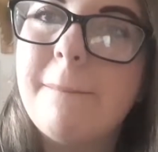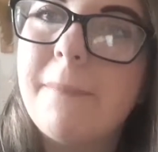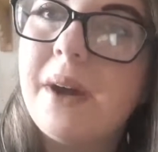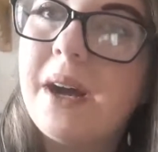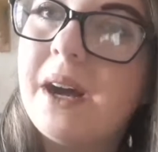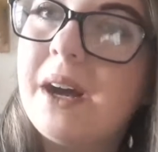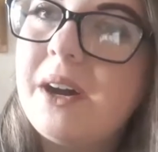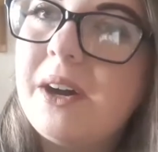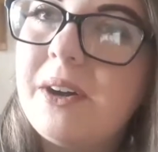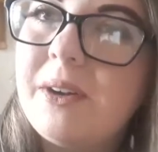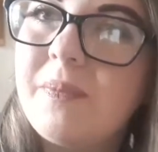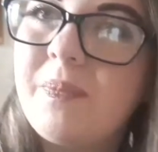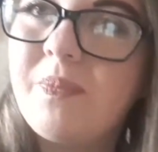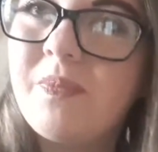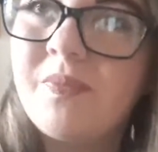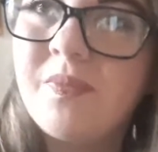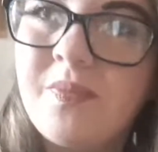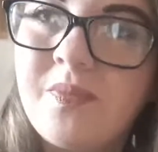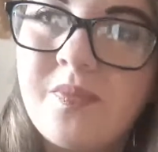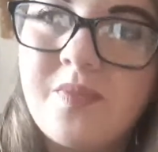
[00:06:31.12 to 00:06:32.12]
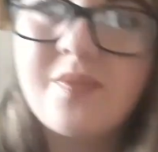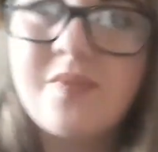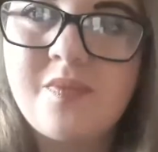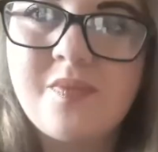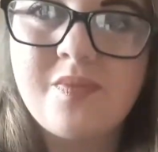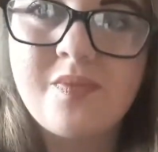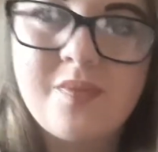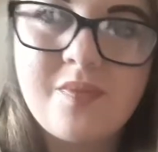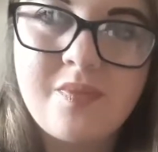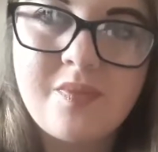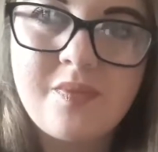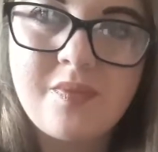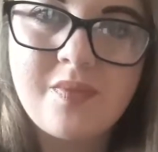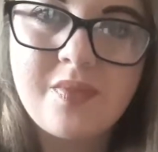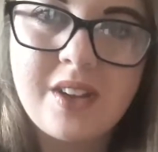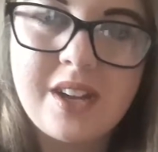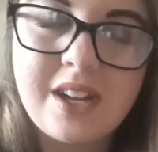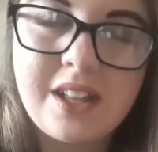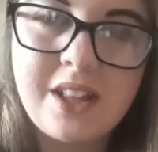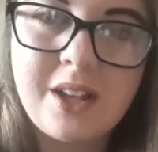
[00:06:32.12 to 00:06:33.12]
Um,
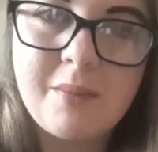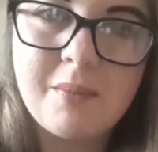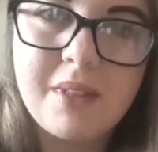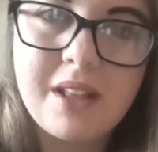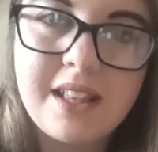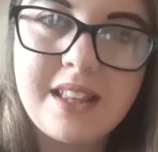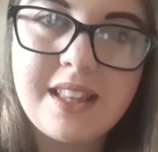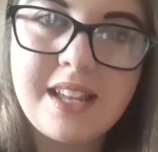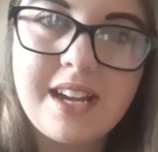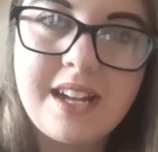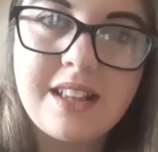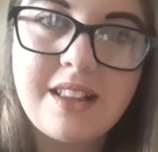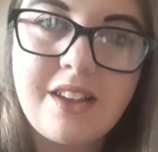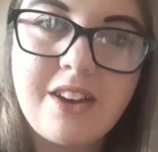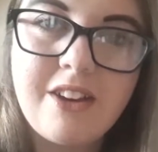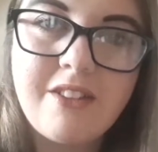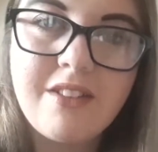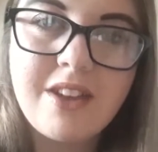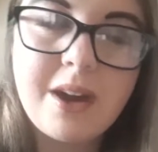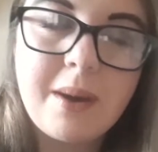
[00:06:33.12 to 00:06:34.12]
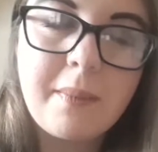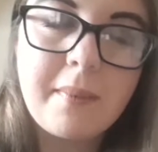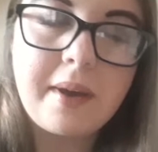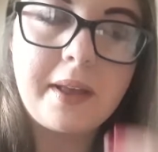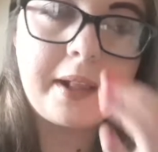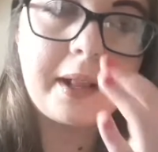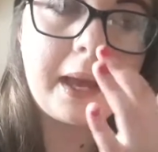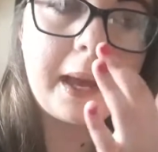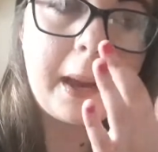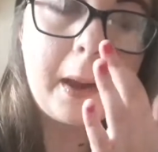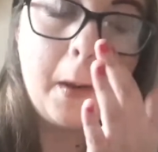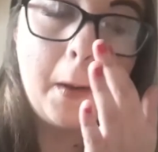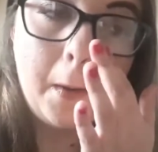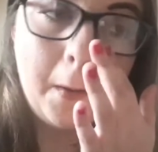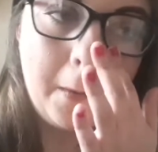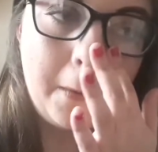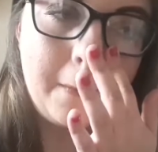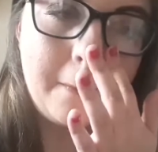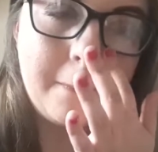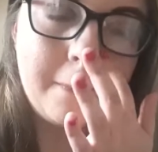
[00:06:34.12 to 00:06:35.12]
and I'm like, Dad, hurry up and get
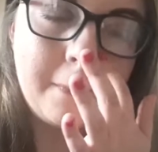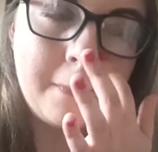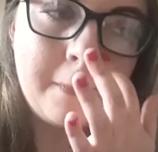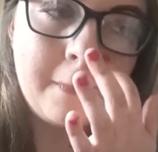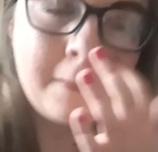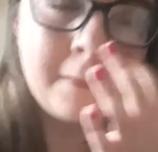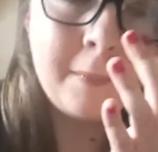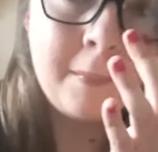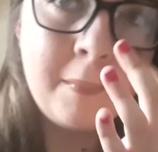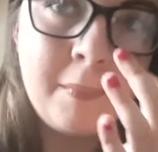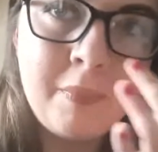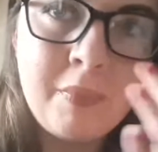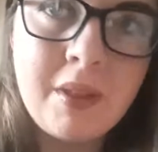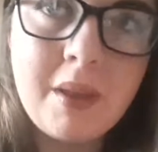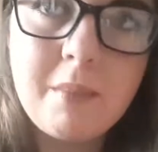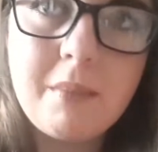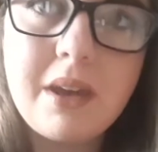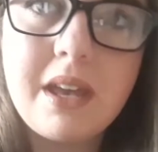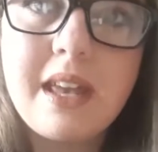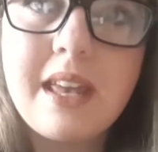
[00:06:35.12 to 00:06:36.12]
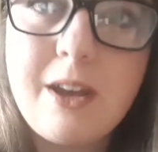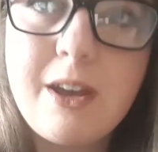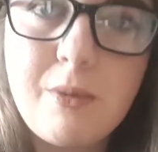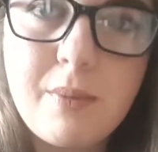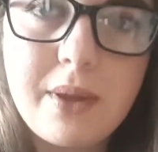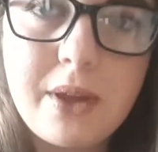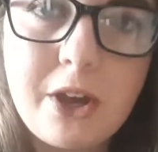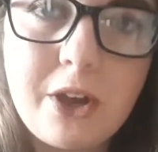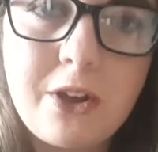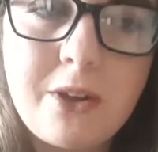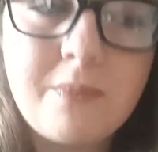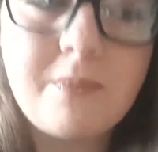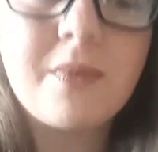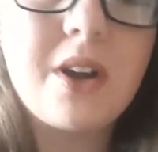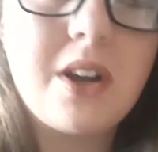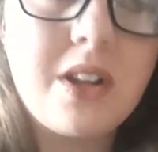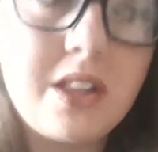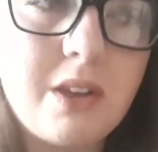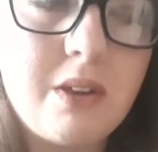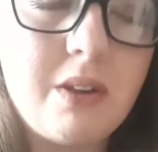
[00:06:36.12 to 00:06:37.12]
home. But he'll be home,
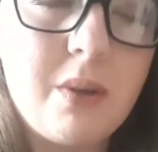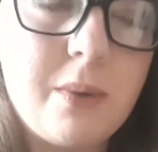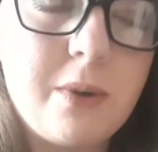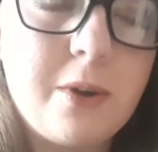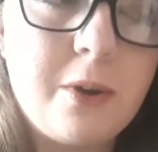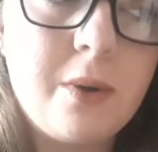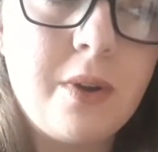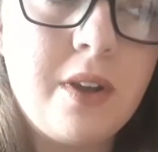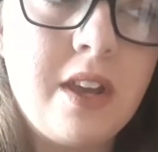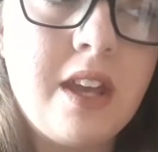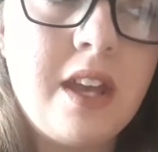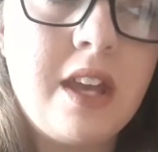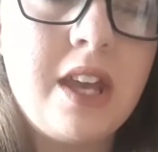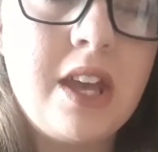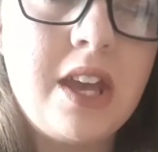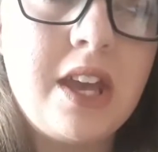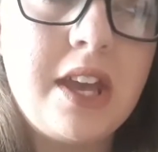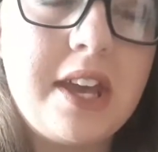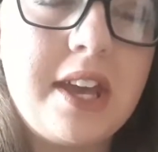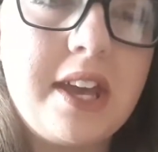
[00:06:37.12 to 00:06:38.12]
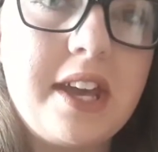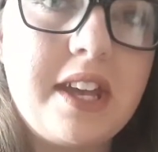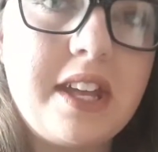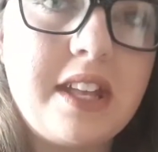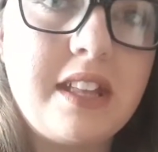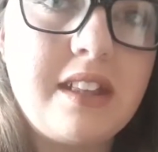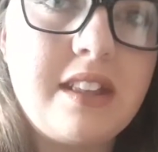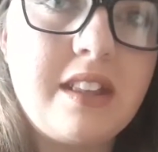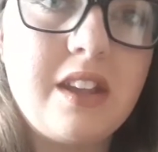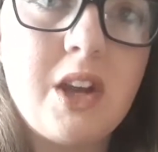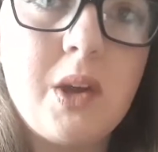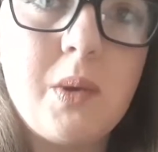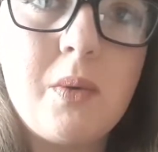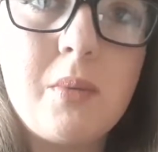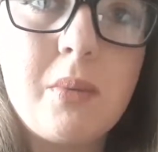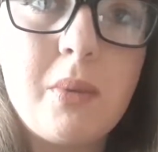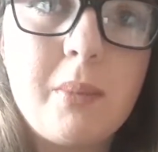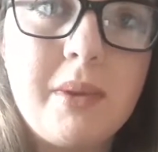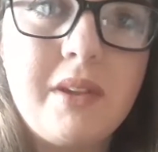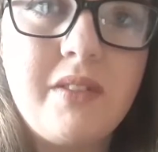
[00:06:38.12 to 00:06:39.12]
I know he will. And I will
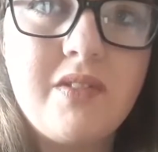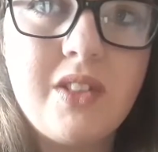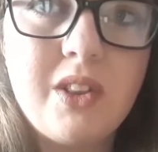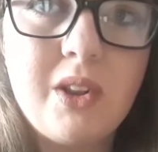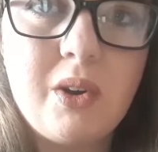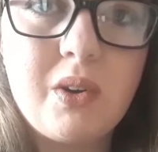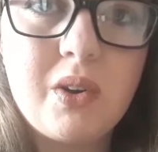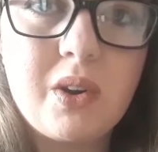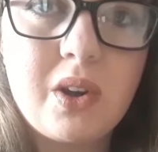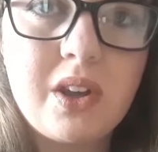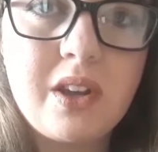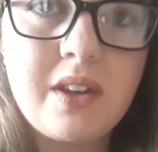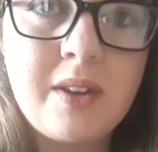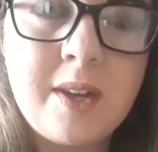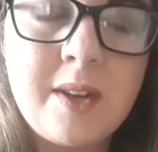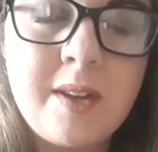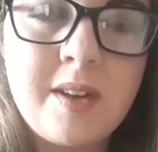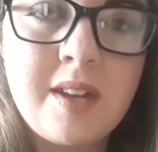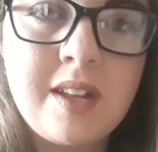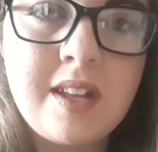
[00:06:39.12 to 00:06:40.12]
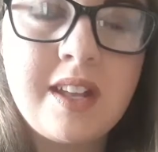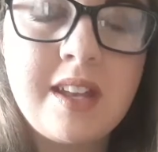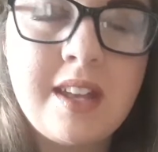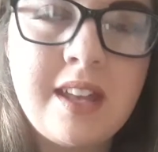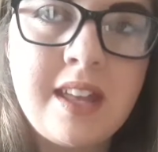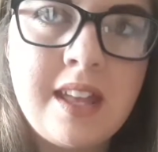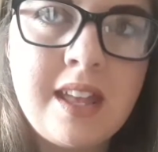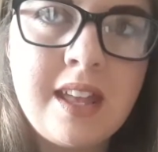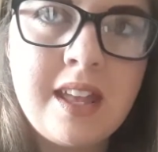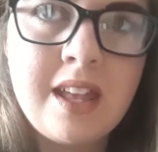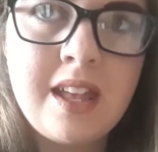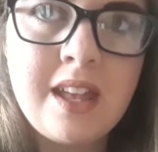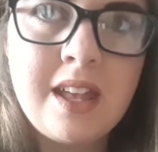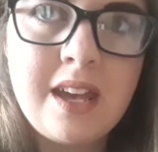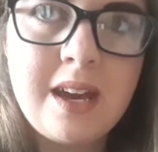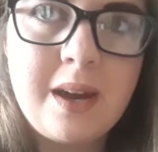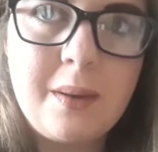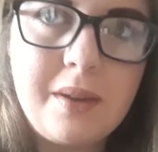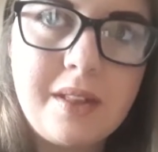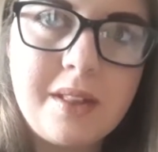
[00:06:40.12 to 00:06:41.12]
probably vlog
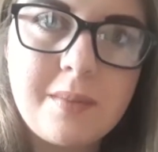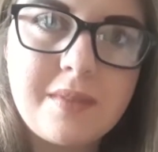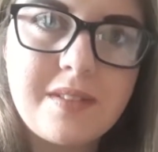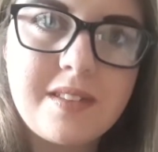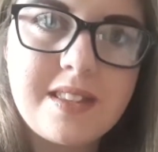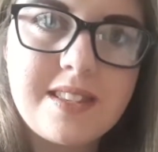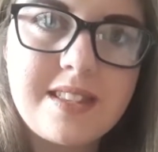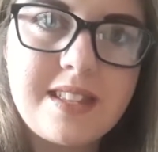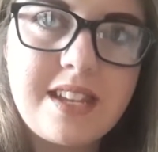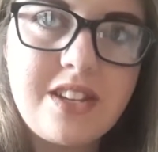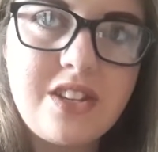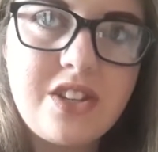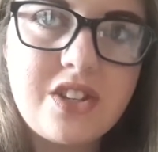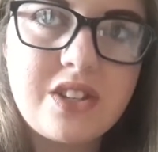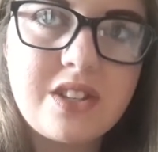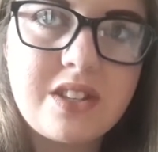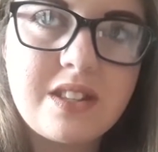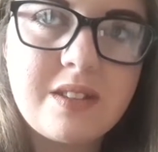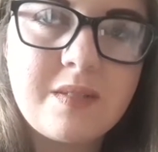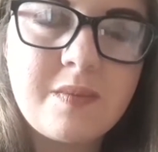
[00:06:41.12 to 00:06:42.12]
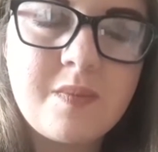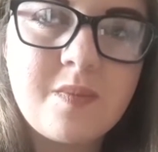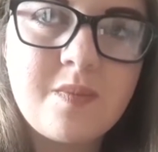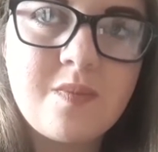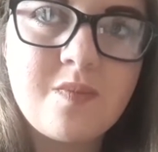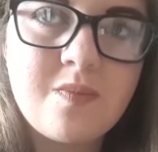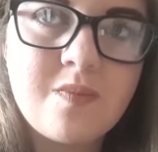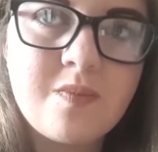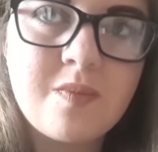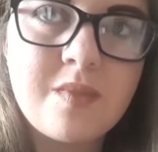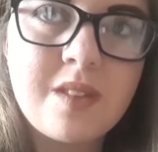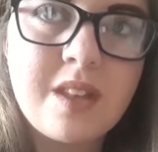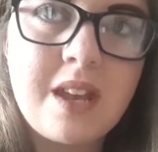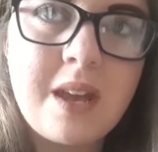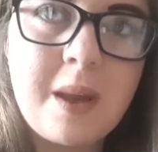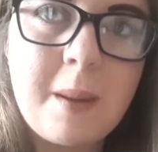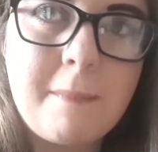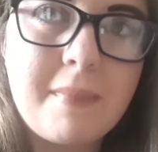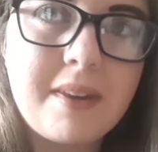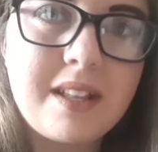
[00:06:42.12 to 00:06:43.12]
when I'm at the station.
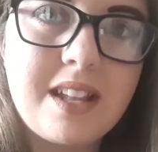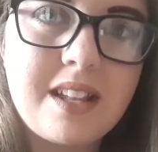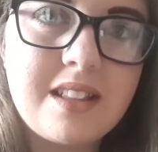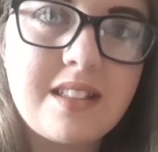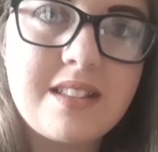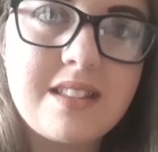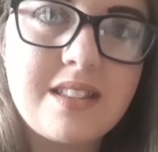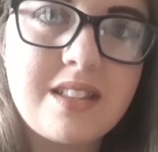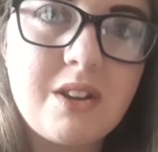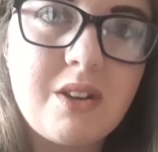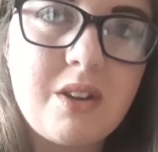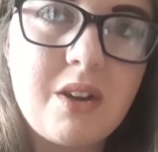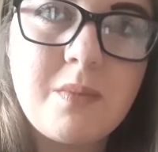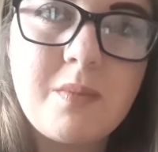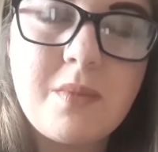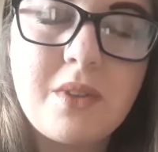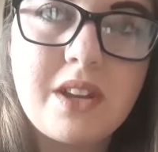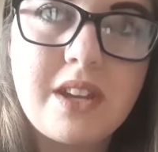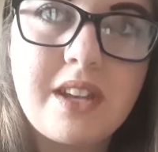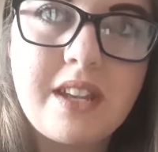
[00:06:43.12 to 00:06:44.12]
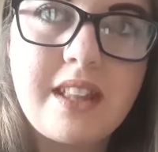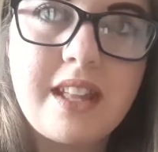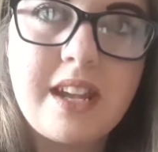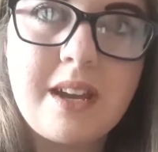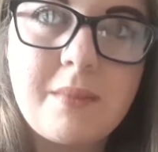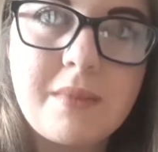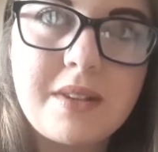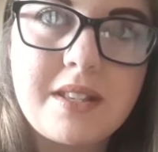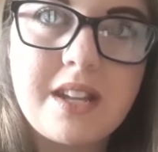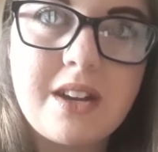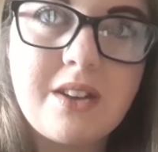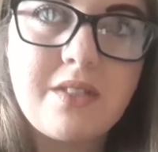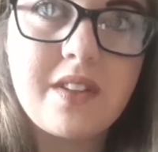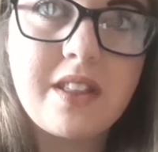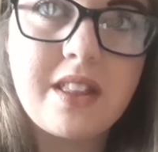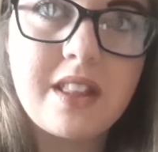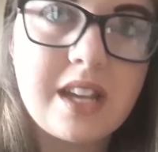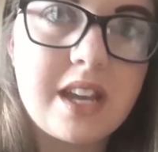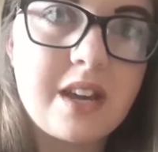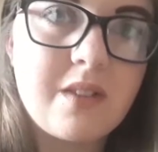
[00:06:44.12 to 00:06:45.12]
My dad doesn't know I'm looking at myself
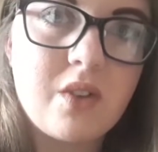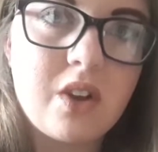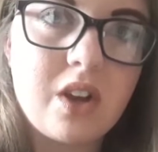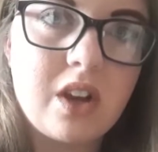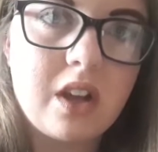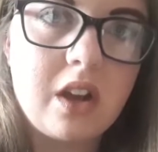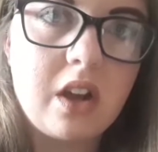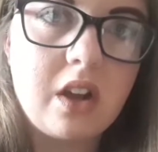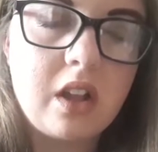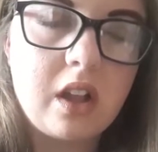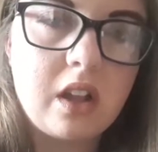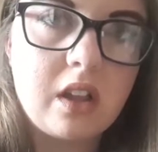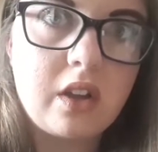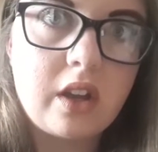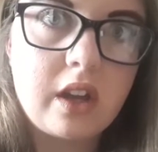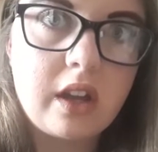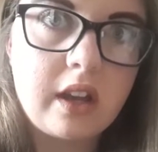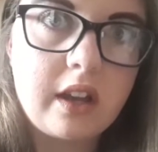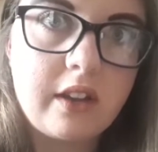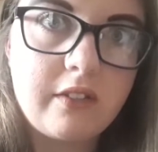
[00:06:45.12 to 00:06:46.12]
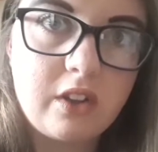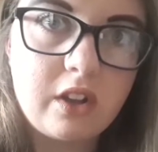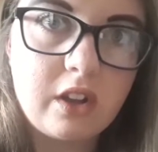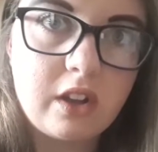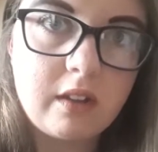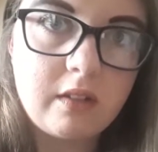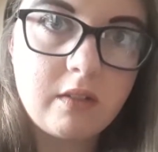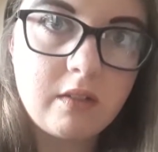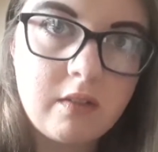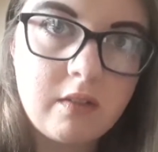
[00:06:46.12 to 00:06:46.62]
in the camera. I can't, I look, I have to look